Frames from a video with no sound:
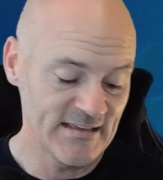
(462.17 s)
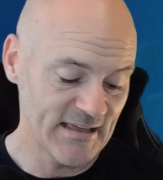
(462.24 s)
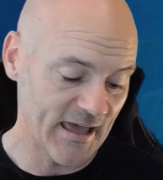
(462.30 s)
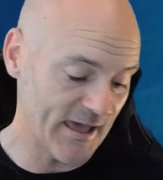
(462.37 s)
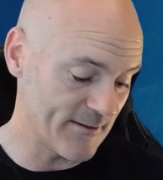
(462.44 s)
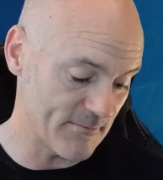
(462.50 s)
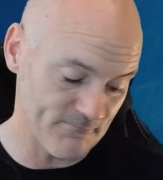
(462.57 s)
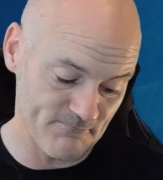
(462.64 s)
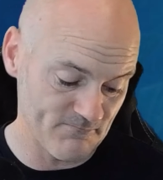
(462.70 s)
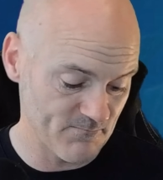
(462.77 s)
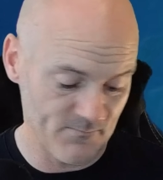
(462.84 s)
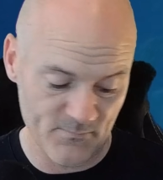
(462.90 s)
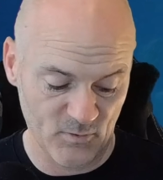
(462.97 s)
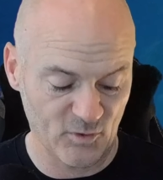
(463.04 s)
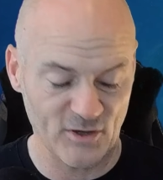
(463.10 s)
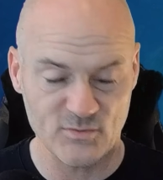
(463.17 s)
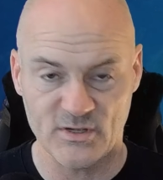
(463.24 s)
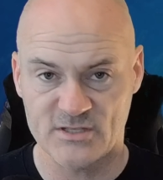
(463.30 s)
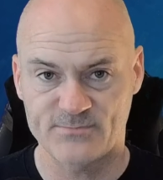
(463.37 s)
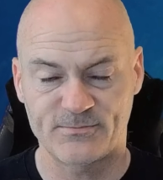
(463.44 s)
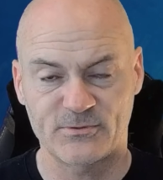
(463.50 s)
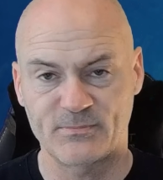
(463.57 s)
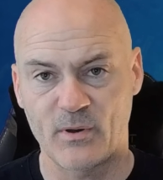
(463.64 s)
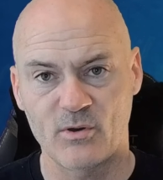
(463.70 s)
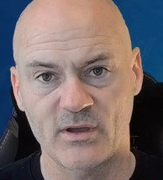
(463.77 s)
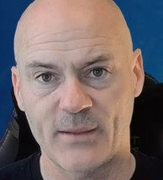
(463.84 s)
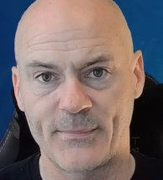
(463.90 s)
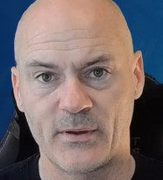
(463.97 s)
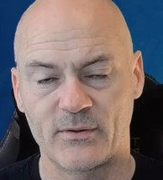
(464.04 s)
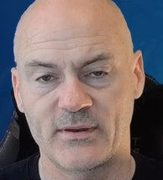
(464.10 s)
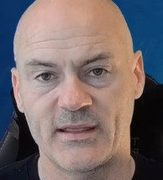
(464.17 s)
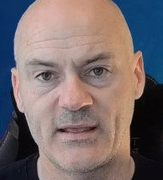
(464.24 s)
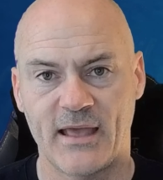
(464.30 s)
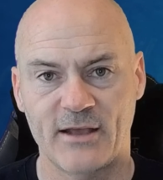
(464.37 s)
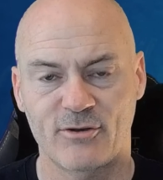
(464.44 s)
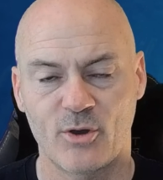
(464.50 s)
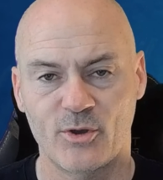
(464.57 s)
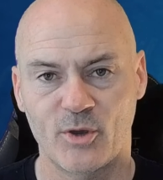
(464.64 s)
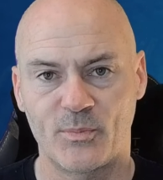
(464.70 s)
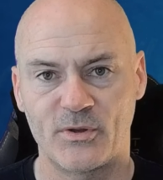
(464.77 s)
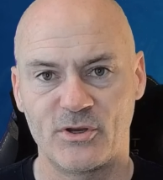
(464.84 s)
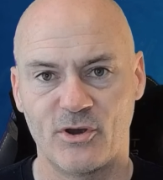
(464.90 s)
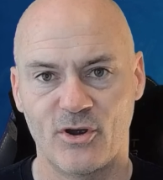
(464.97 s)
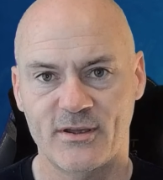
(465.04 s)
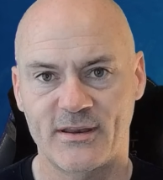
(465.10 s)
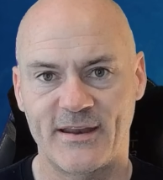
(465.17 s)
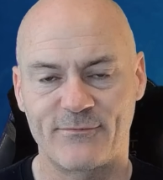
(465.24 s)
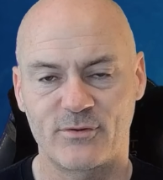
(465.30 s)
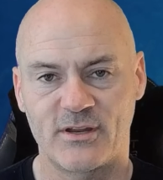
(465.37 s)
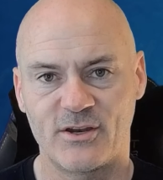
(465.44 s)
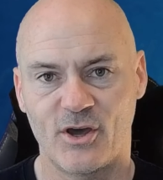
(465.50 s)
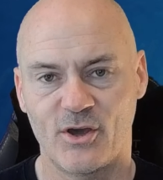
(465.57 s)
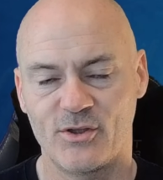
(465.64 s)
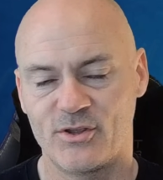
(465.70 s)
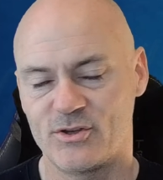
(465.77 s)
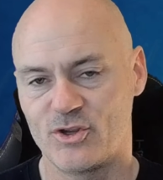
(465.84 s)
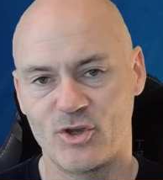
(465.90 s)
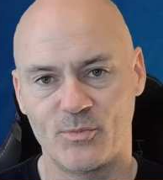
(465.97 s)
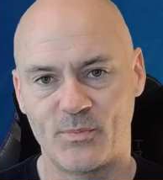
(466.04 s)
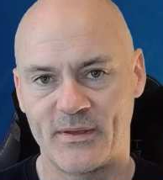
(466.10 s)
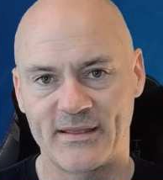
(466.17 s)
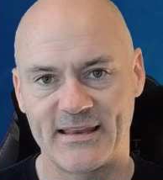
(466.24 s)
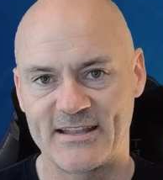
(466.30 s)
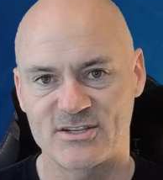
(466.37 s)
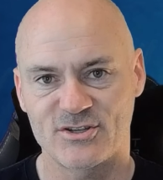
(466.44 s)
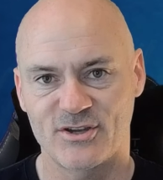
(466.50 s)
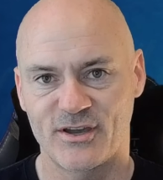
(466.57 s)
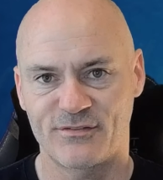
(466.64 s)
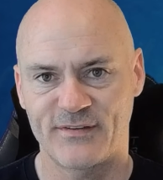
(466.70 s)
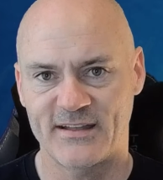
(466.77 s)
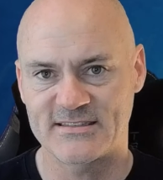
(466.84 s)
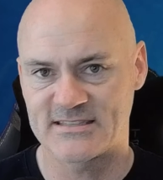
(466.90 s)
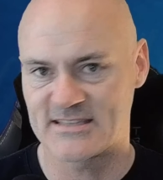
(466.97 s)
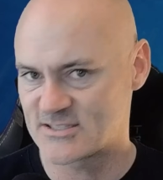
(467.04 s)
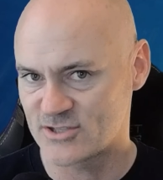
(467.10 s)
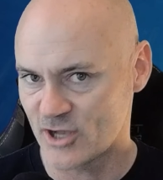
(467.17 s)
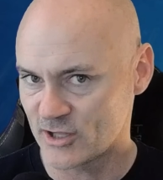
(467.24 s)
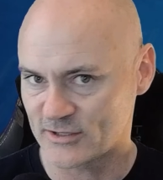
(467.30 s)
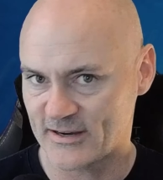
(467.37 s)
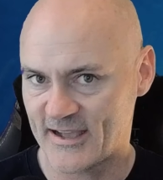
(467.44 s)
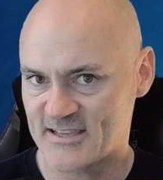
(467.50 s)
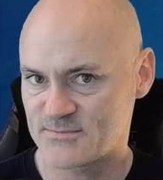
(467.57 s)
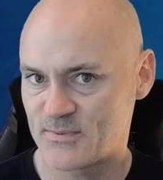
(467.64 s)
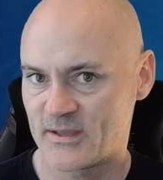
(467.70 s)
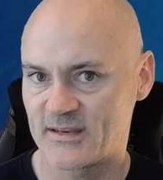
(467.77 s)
Uh, Creswell spoke about uh, growing up in York and everyone he, kn he knew being Leeds United fans, and this is all it has been,